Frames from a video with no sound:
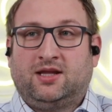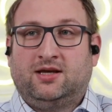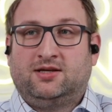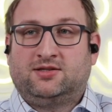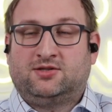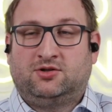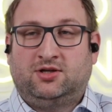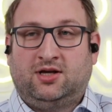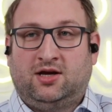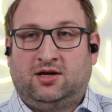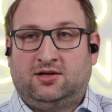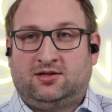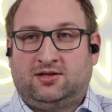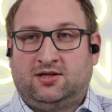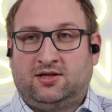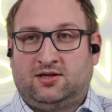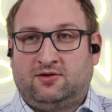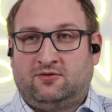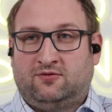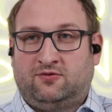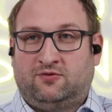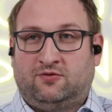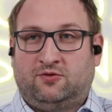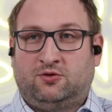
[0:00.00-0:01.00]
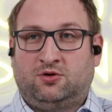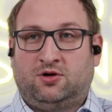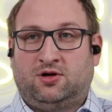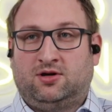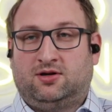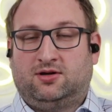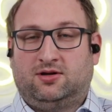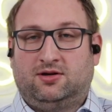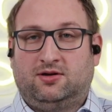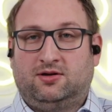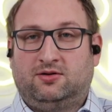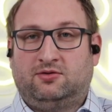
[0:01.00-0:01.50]
So they did a
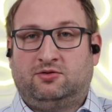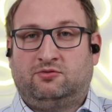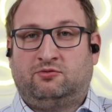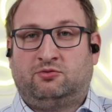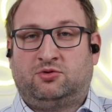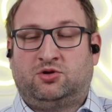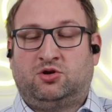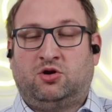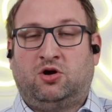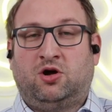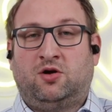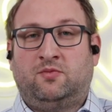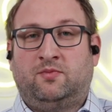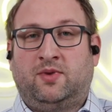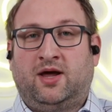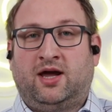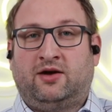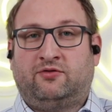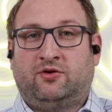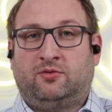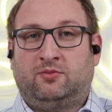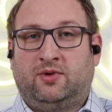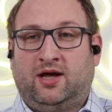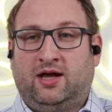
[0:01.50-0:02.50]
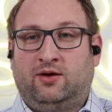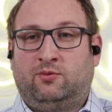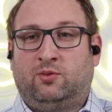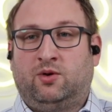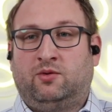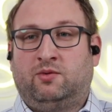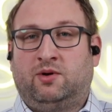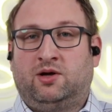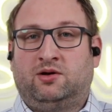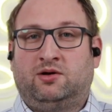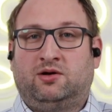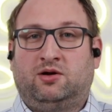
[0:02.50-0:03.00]
full turn back from, hey,
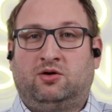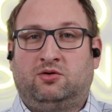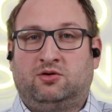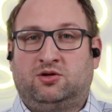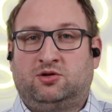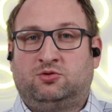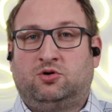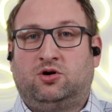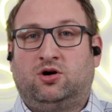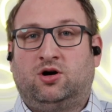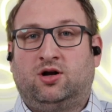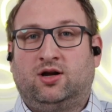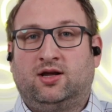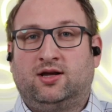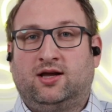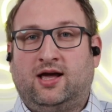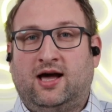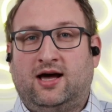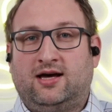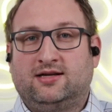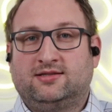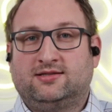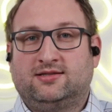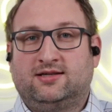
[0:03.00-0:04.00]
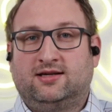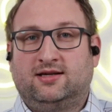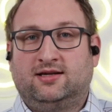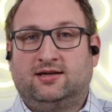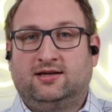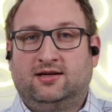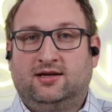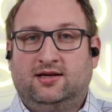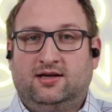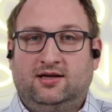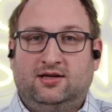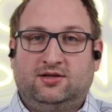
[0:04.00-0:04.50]
we were do all in
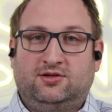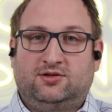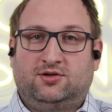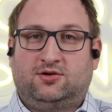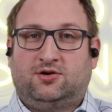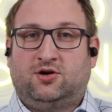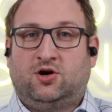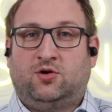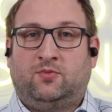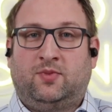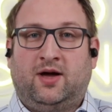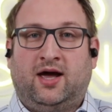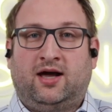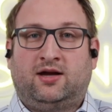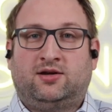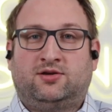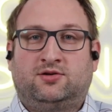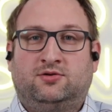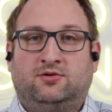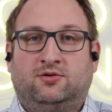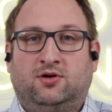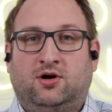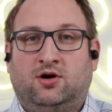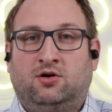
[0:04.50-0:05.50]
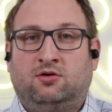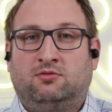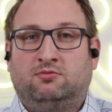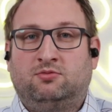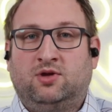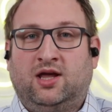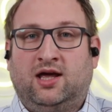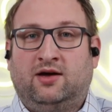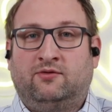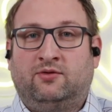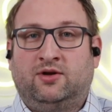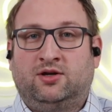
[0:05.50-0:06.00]
casting, to go back to, oh
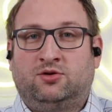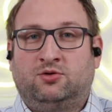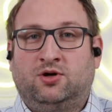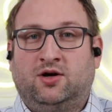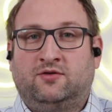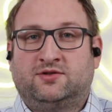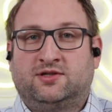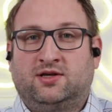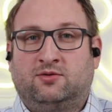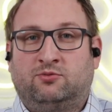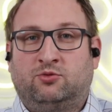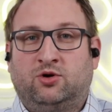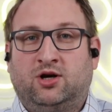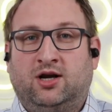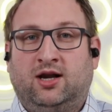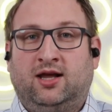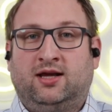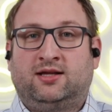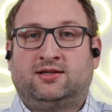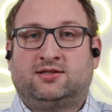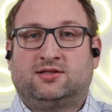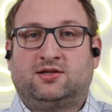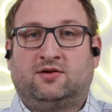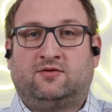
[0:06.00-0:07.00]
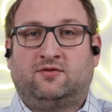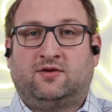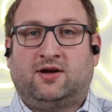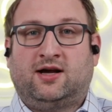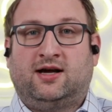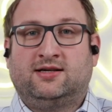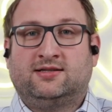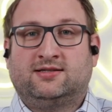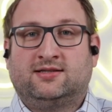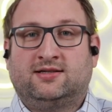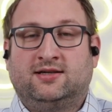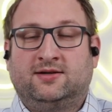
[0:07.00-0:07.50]
yeah, we do have some relicts of
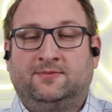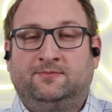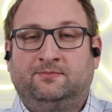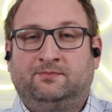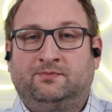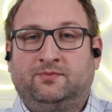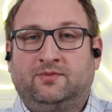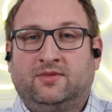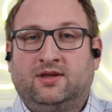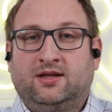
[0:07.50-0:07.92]
casting.